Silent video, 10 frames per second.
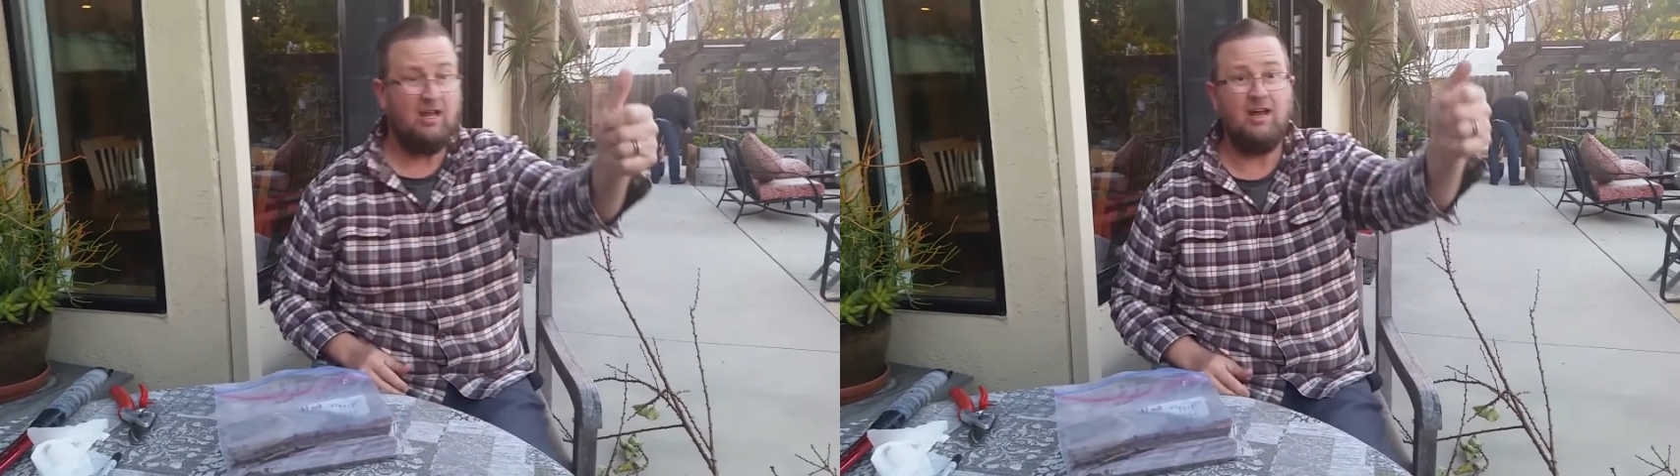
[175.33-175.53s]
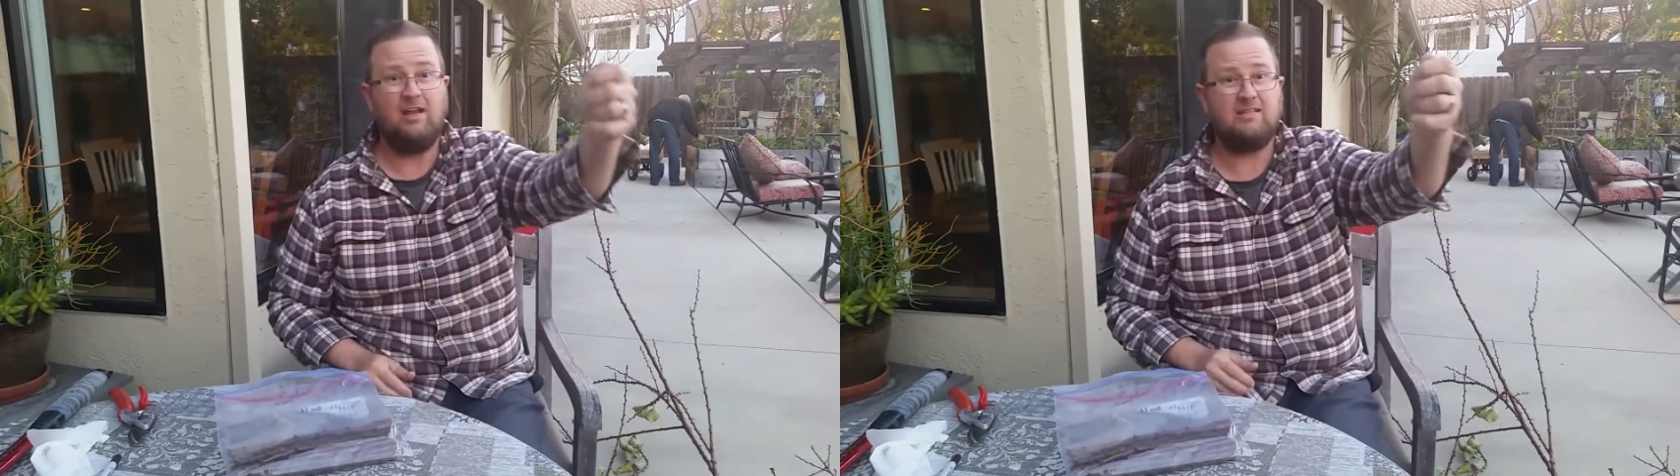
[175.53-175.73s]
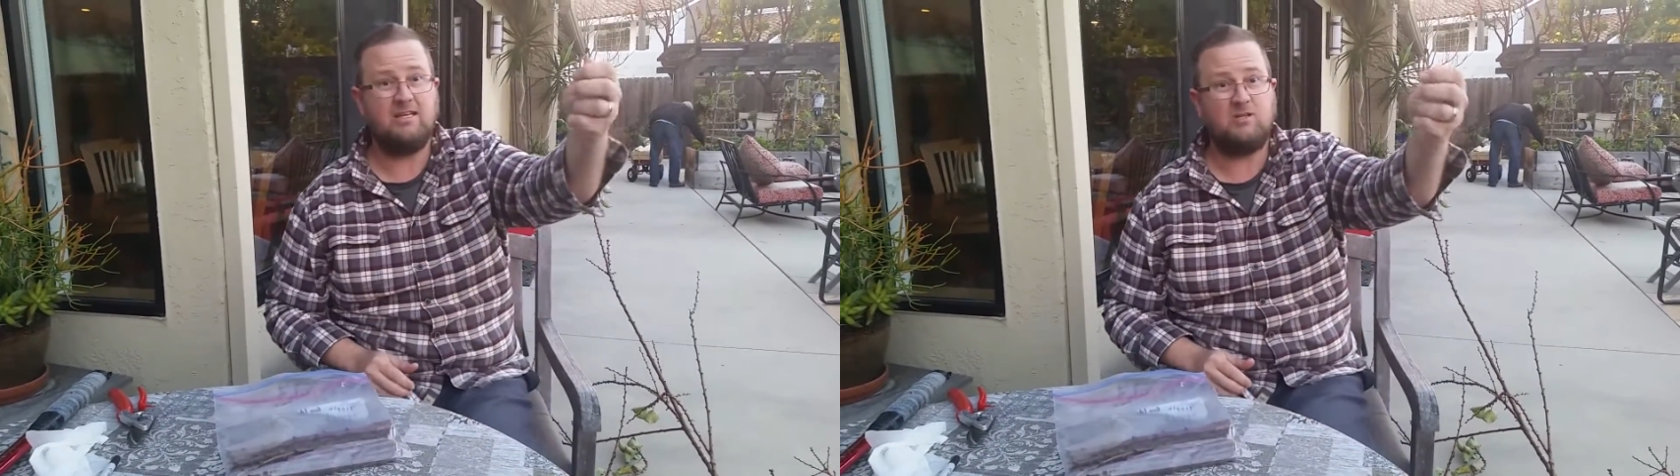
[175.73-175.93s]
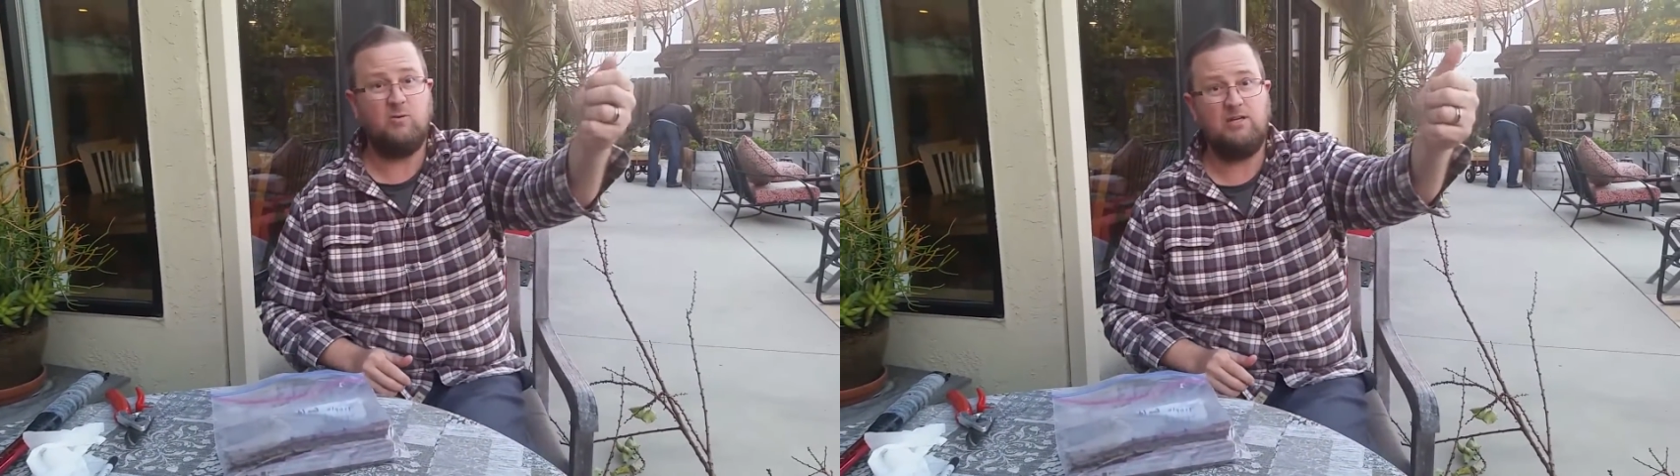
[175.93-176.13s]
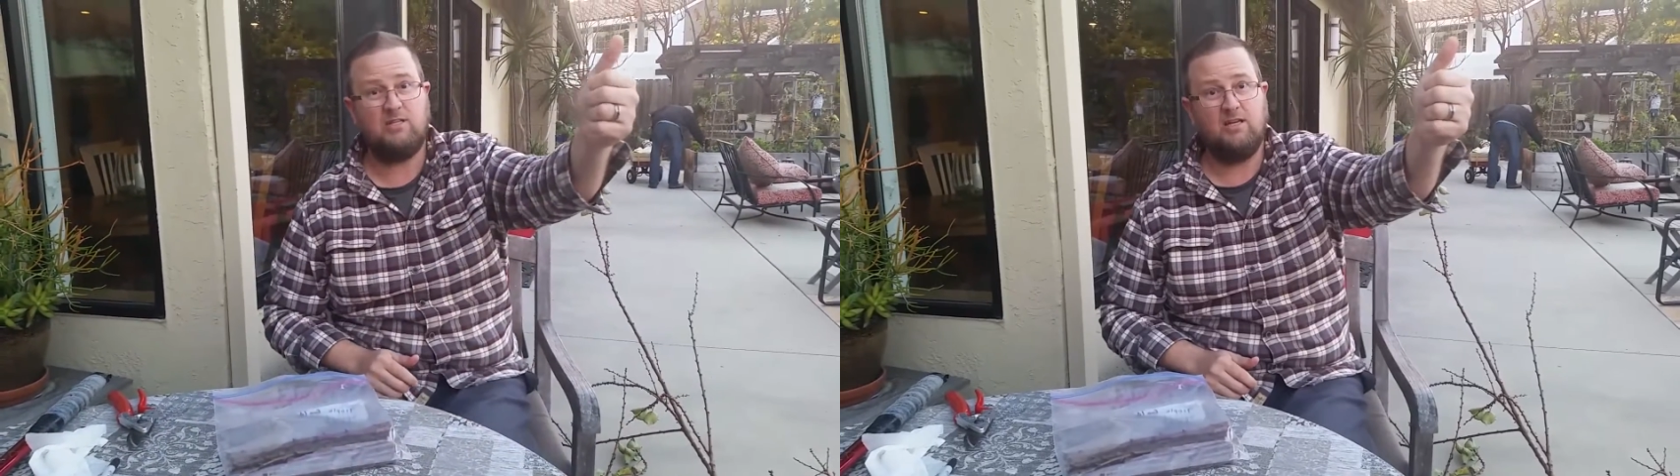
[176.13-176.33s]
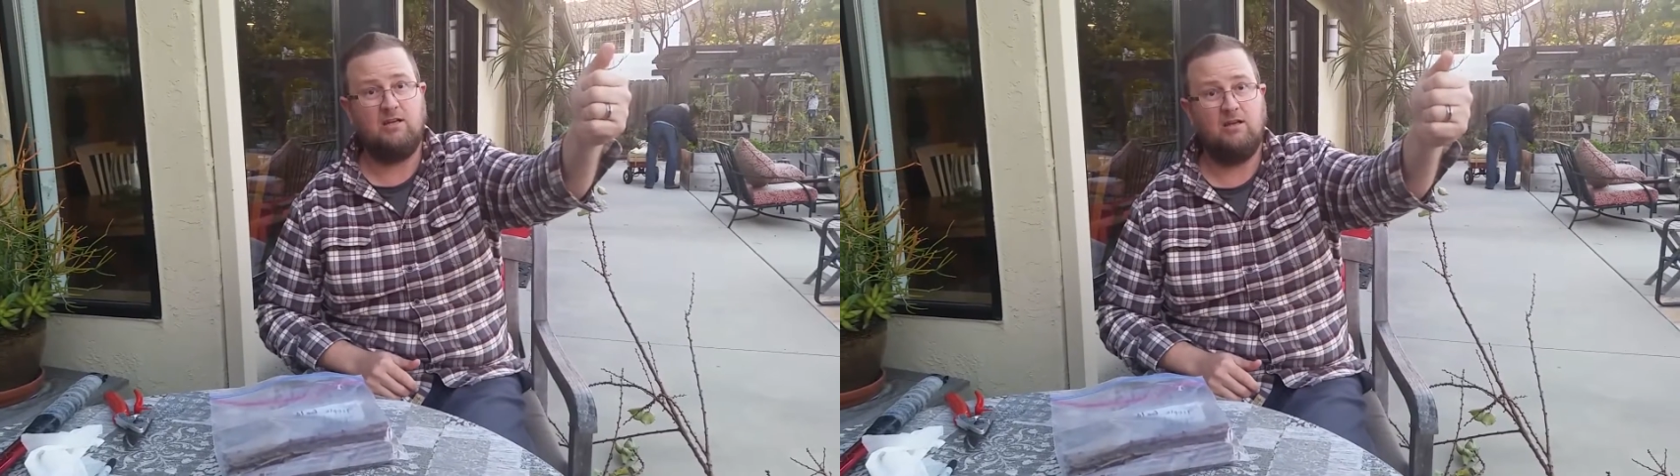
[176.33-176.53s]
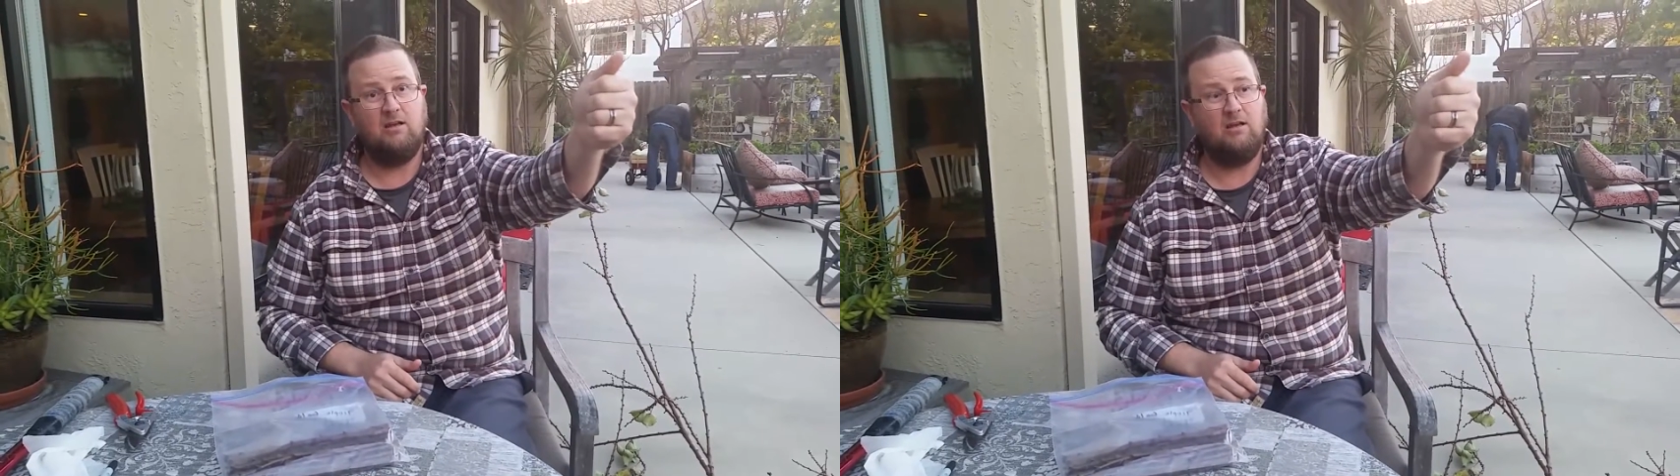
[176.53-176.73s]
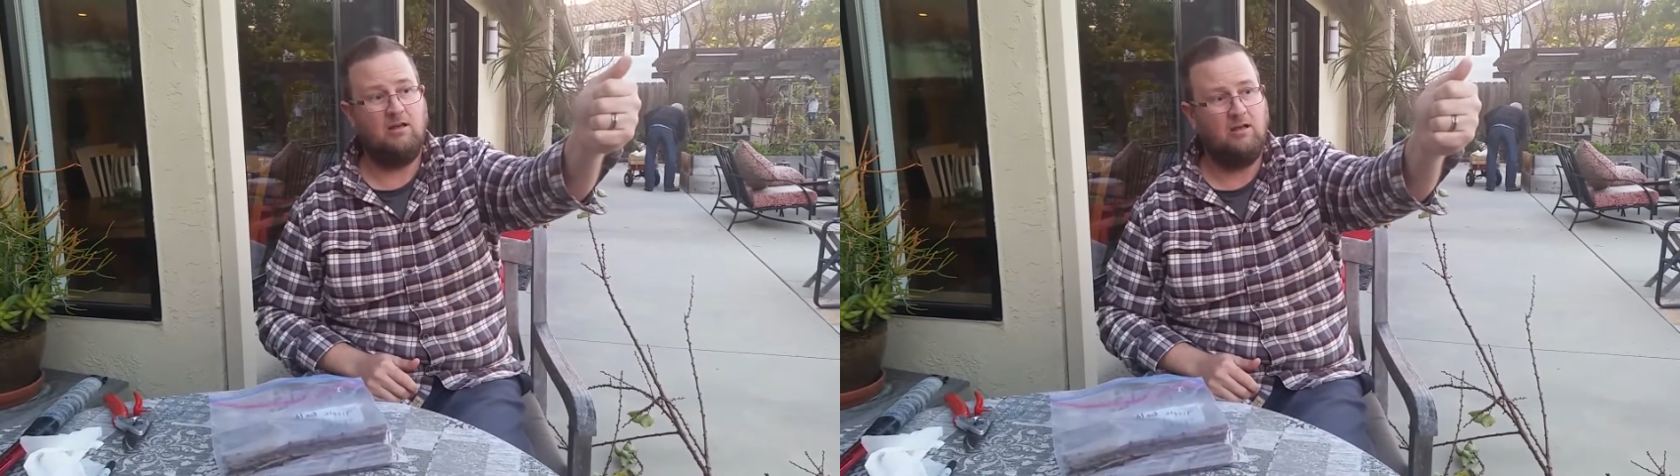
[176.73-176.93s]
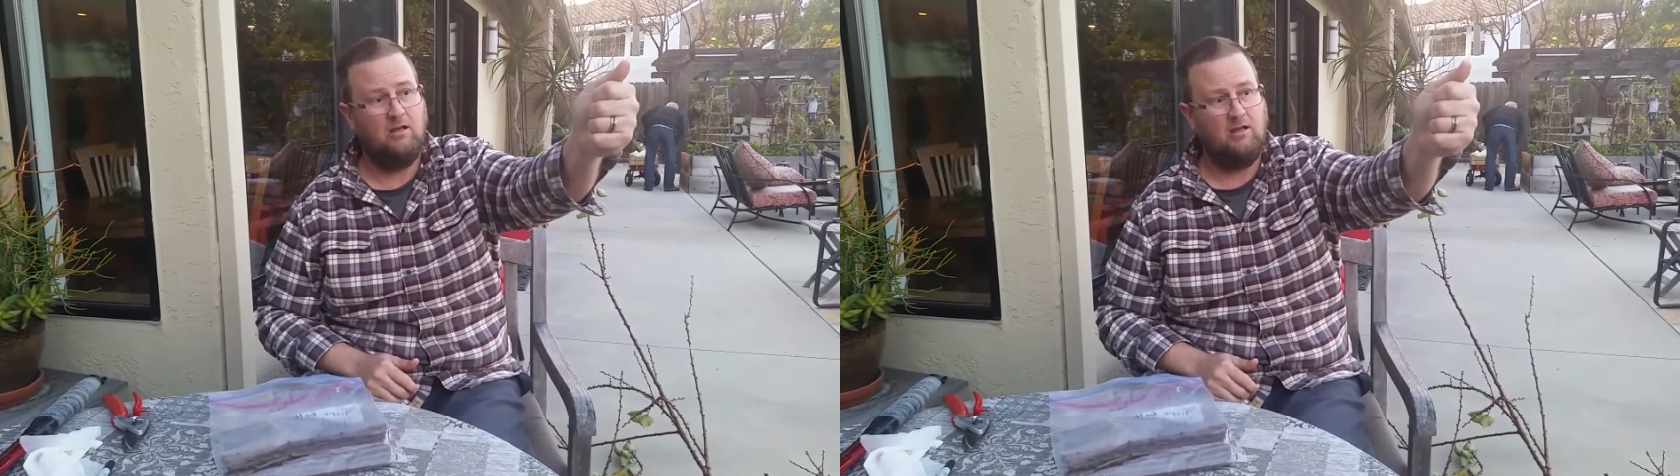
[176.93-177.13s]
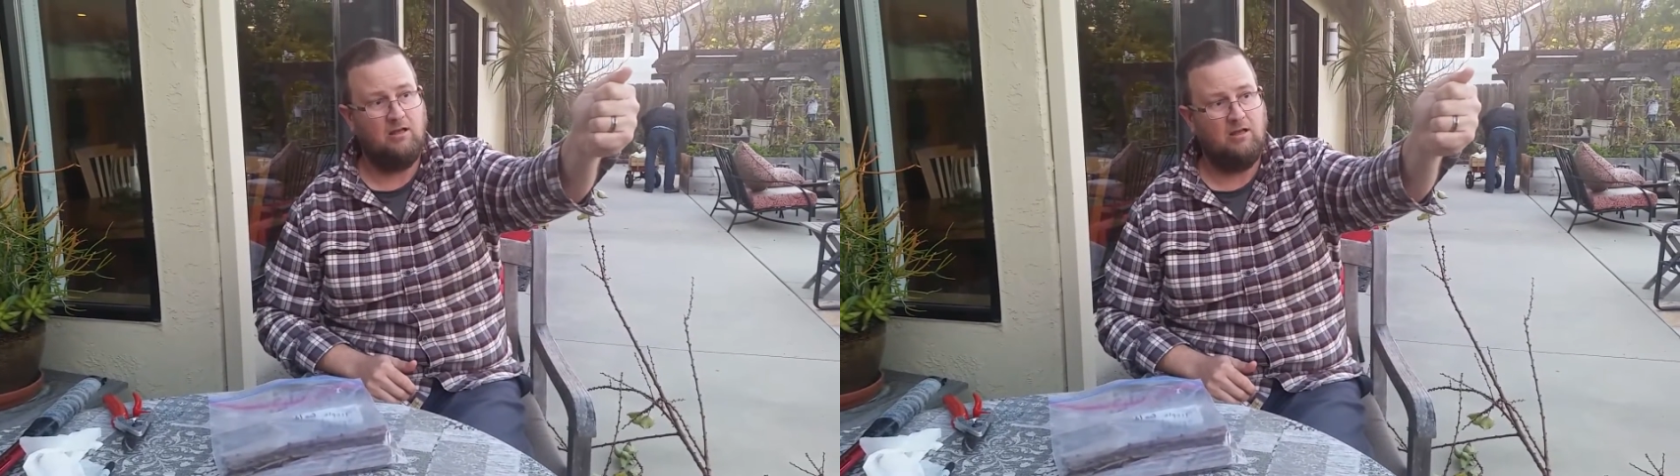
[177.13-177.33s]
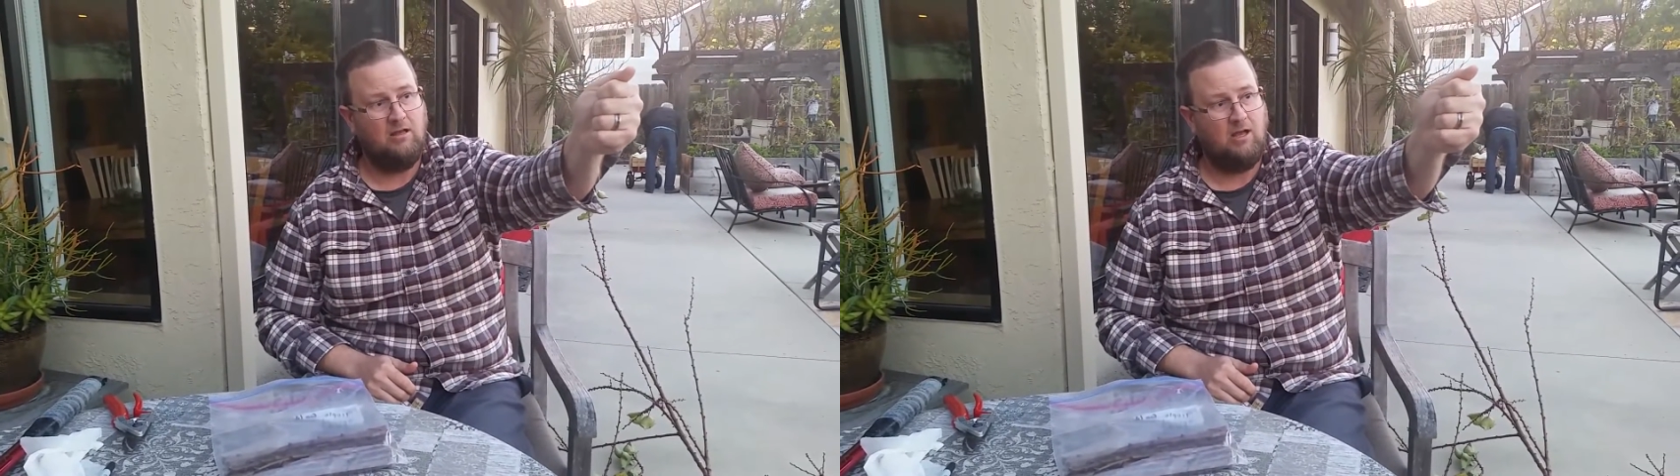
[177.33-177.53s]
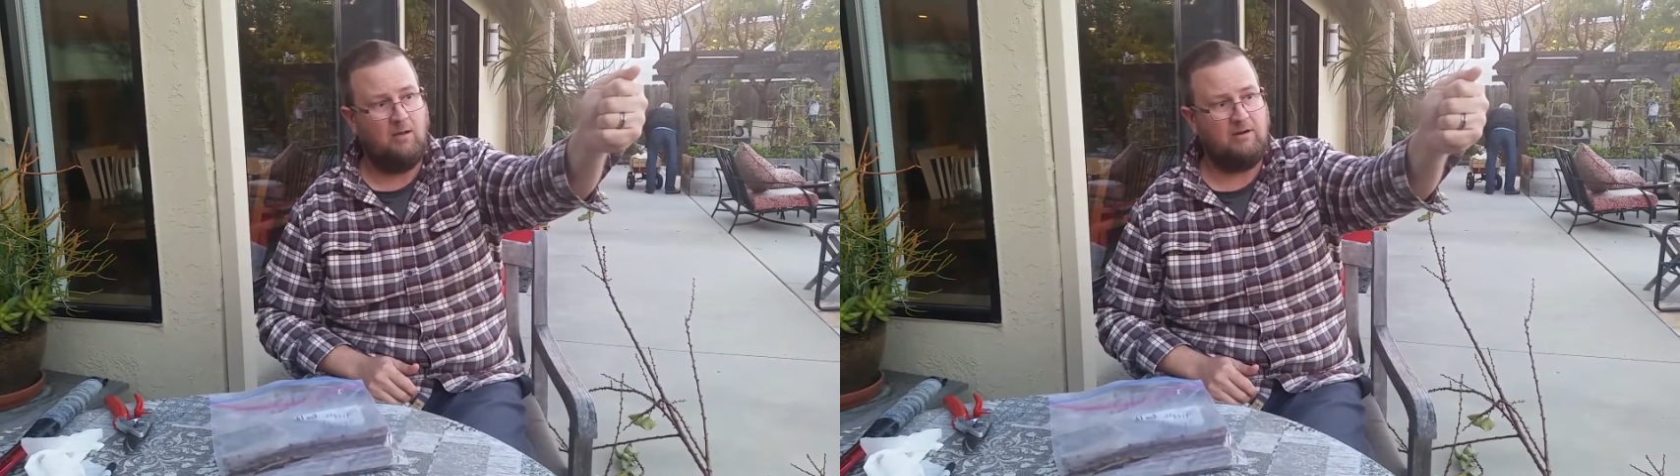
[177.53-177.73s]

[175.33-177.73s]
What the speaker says: And as I squeeze it, I'm